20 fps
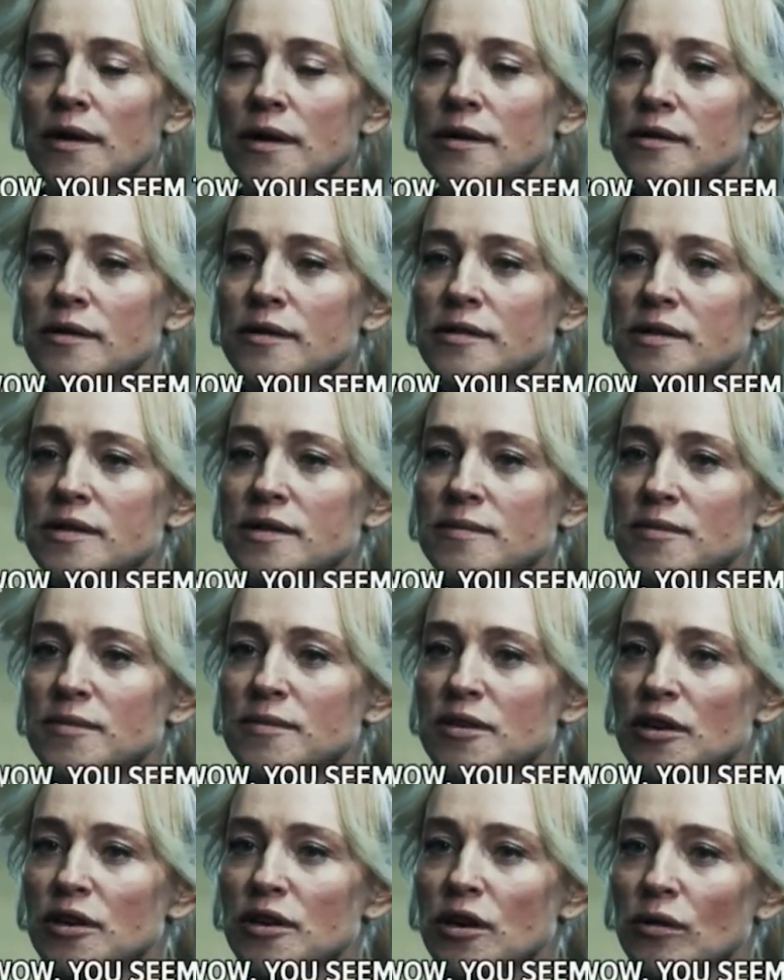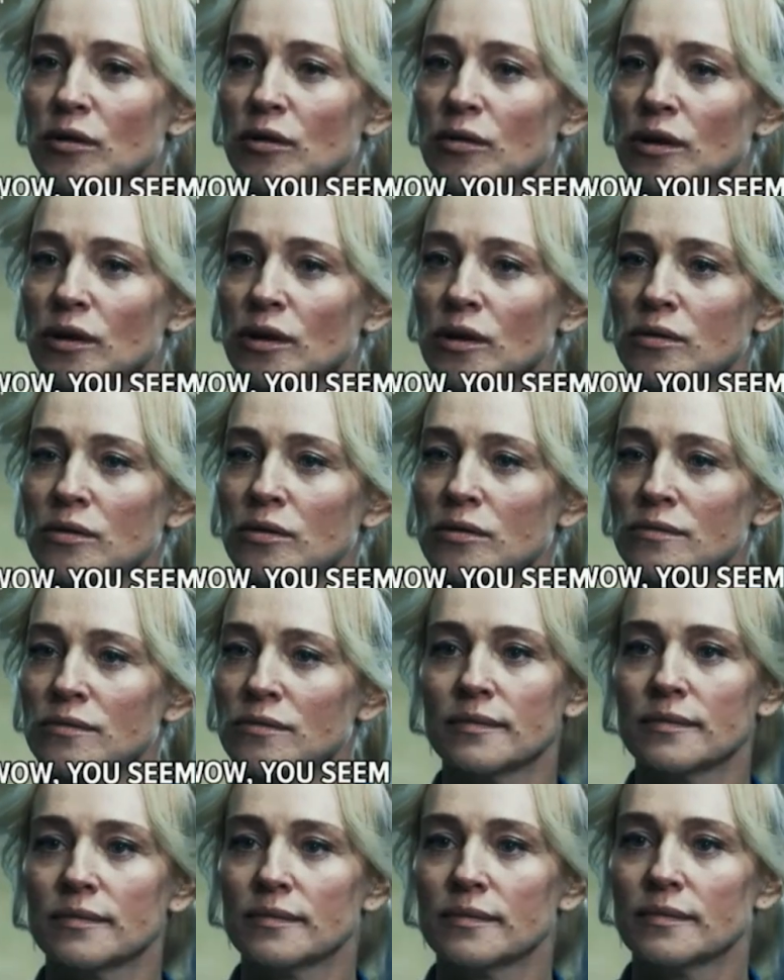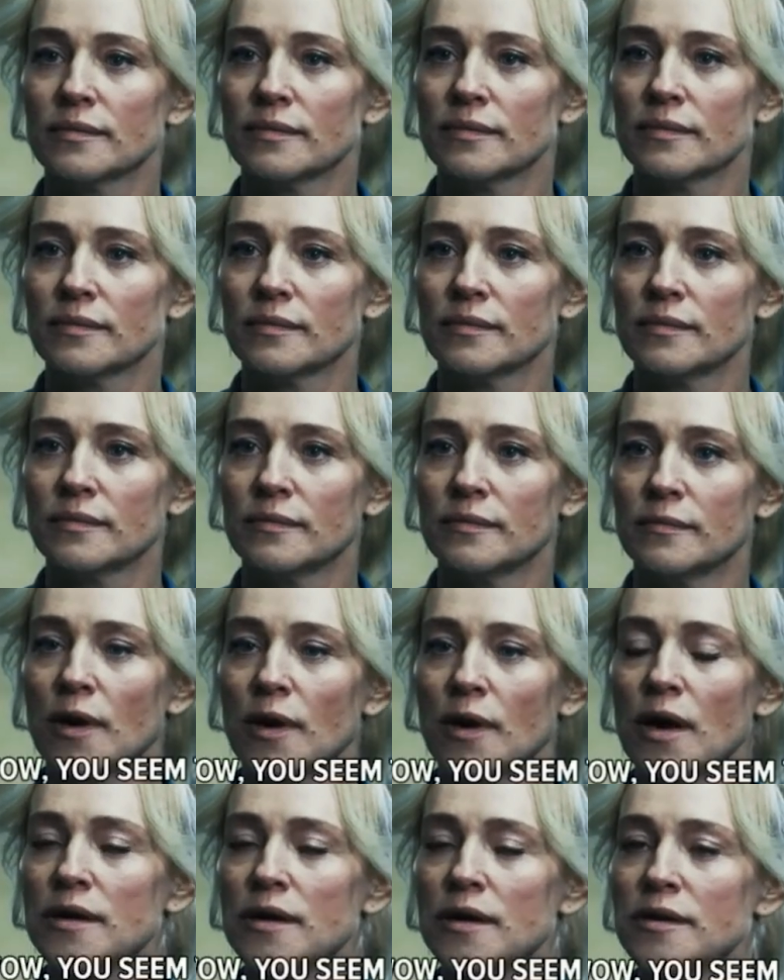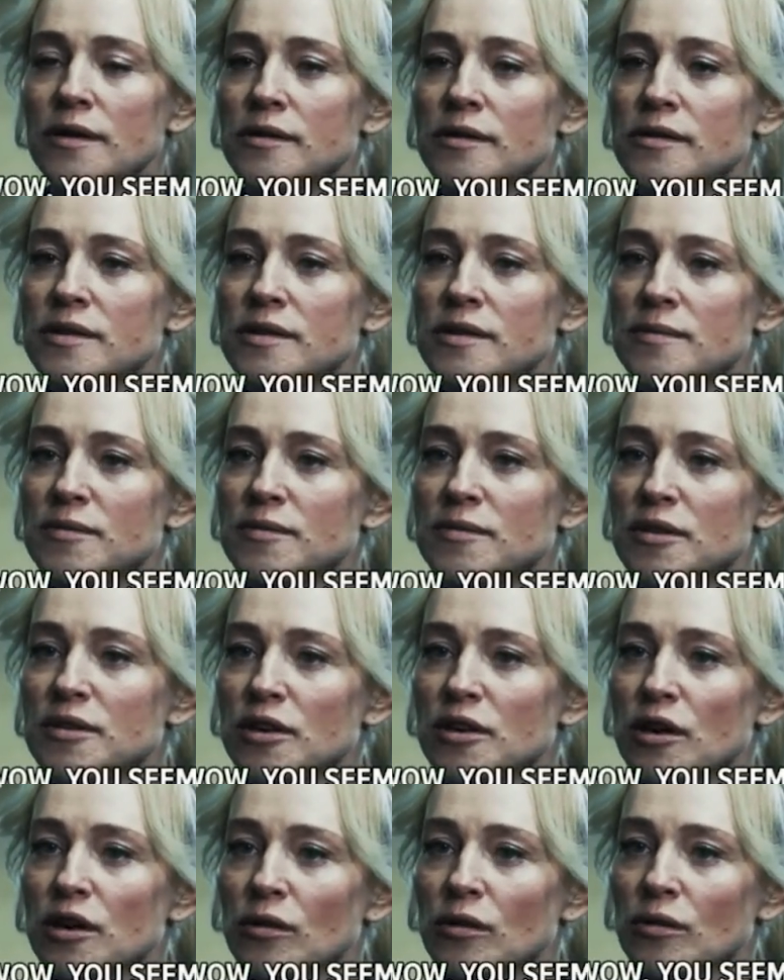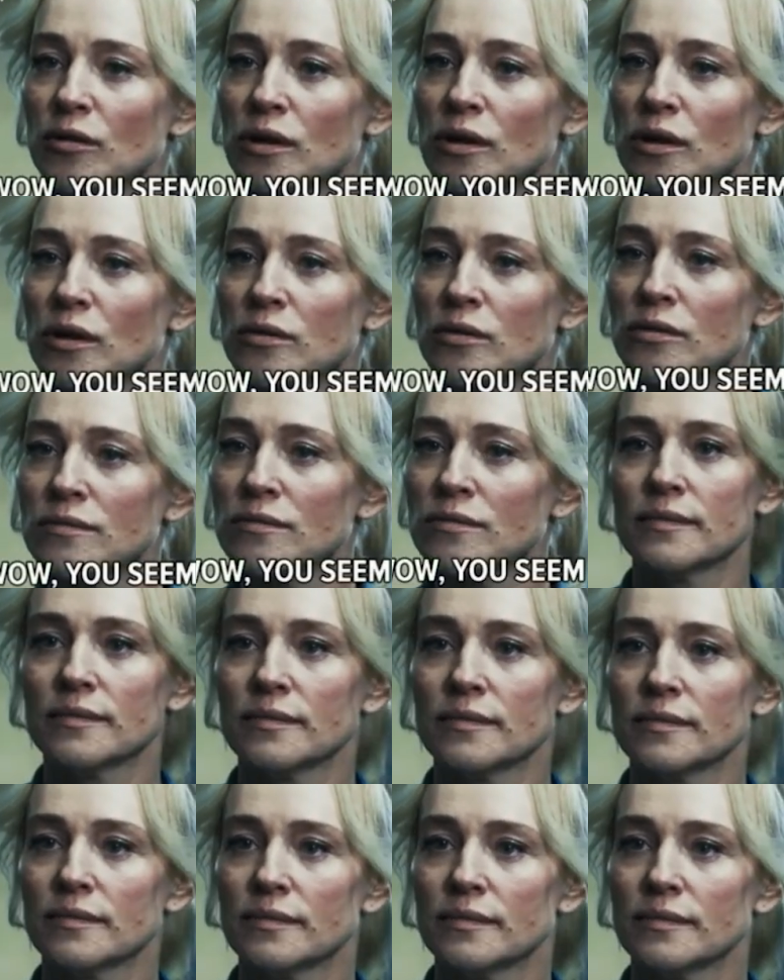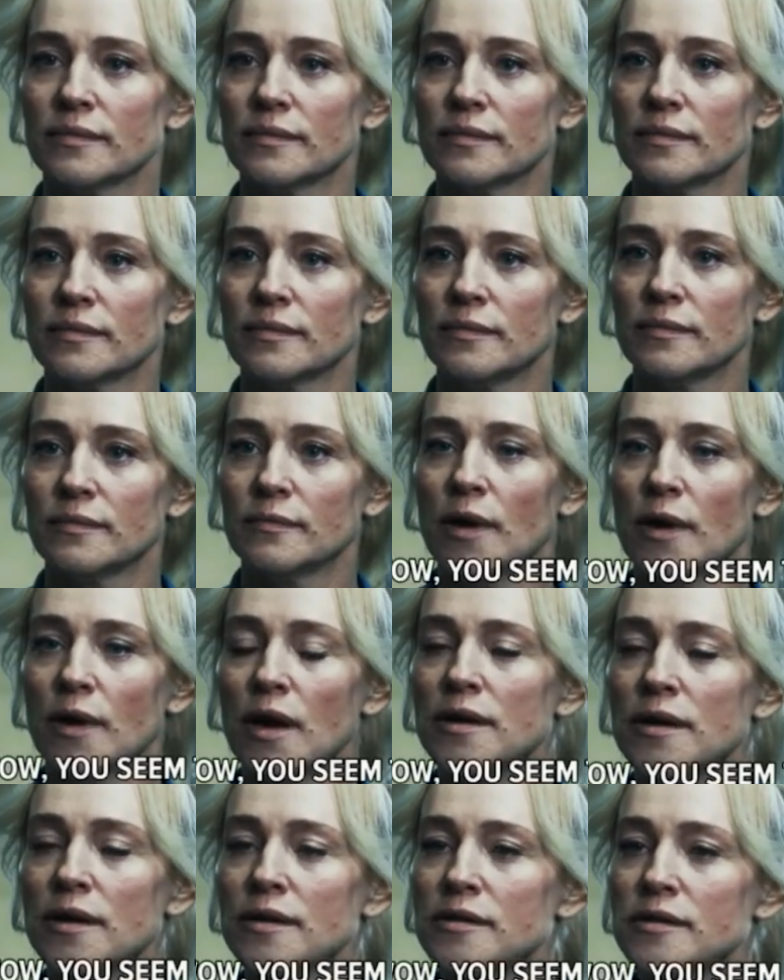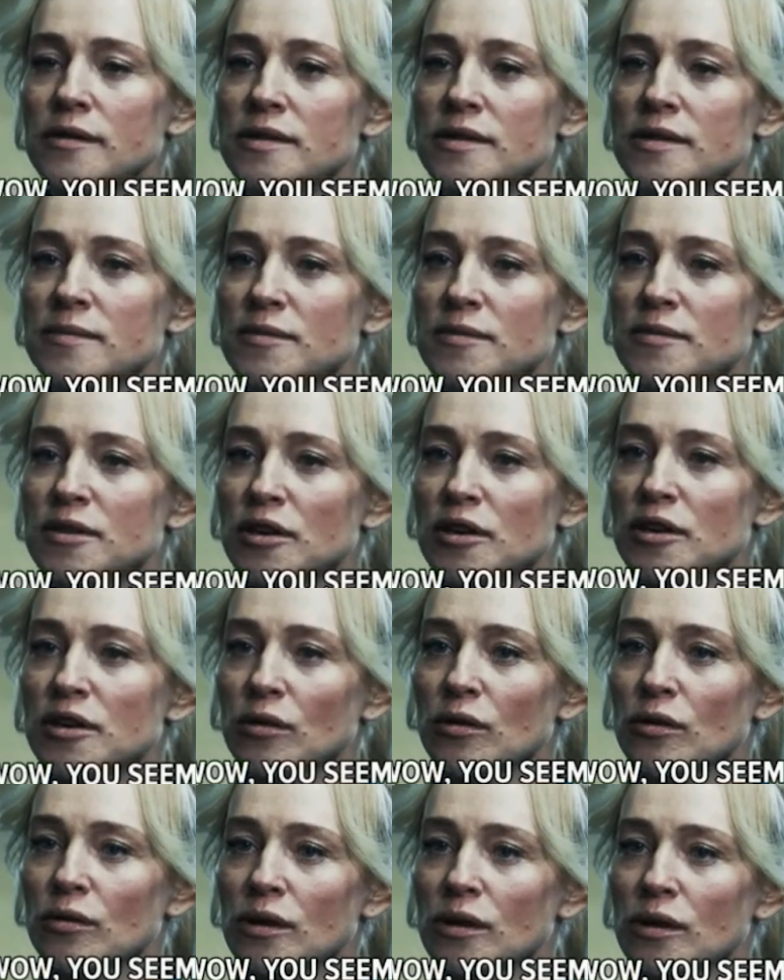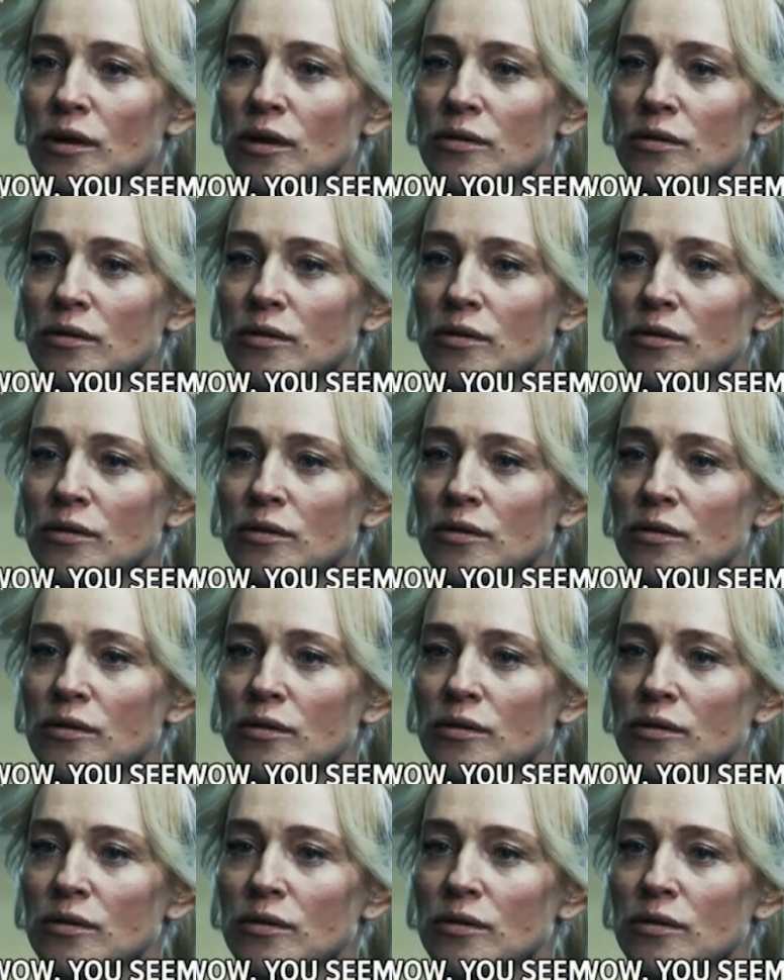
And don't only think about your own product, but all of the products that might be in this tech stack.